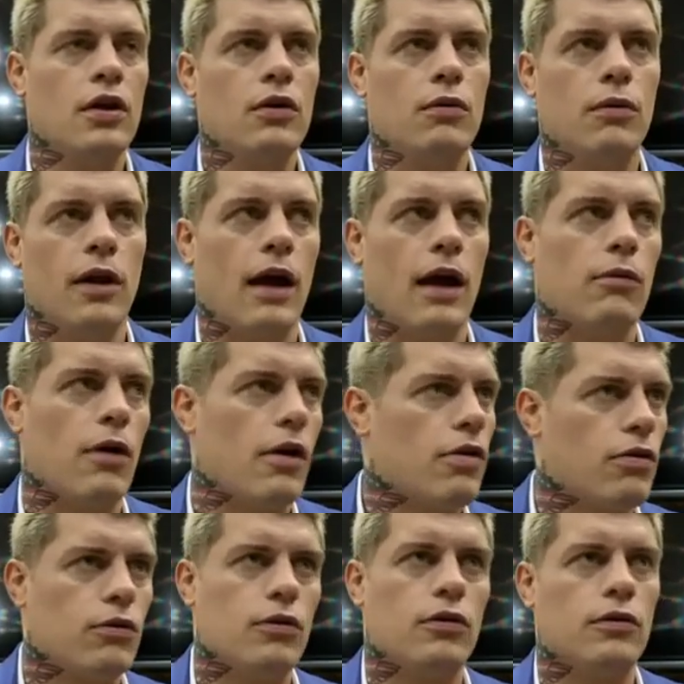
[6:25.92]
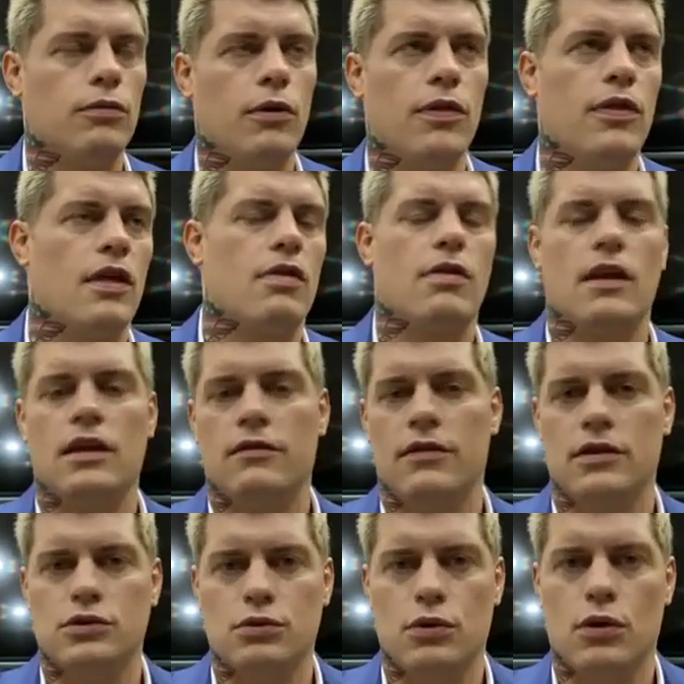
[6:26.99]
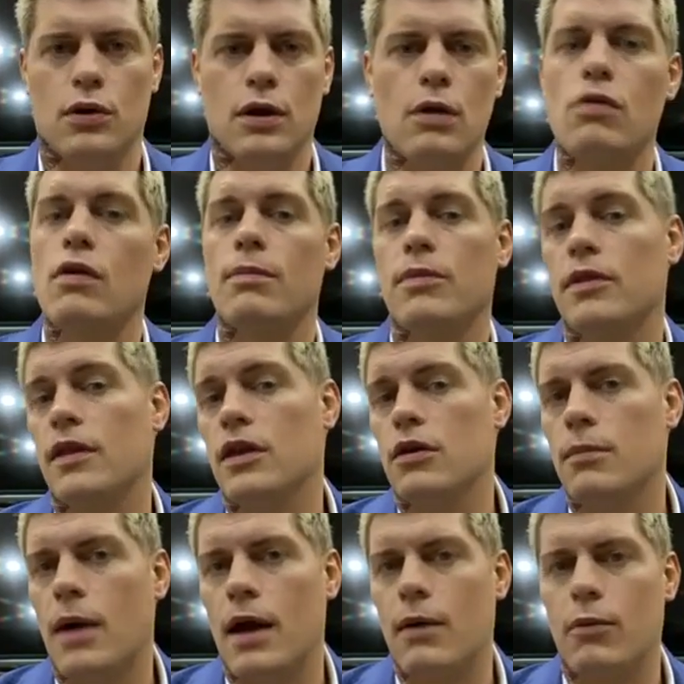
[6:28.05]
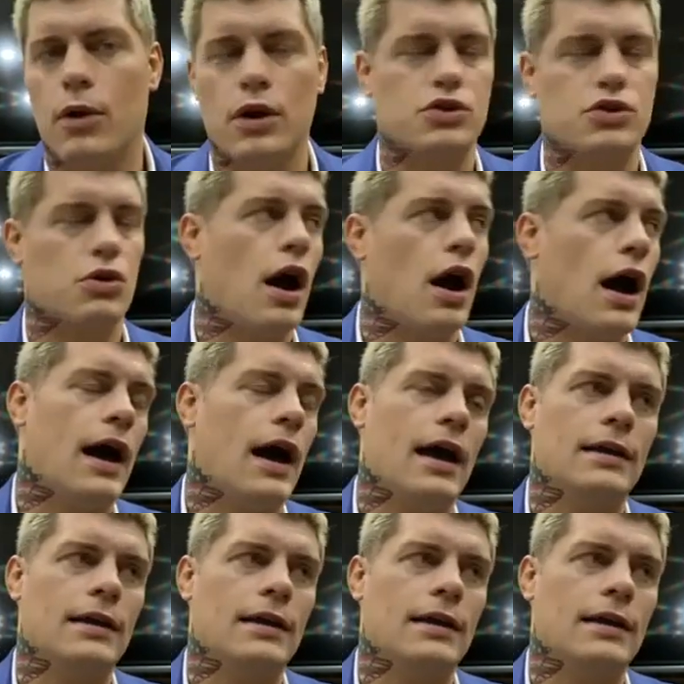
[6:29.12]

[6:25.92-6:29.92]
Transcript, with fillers: when I wrestled with this individual. Here's something that you might want to try.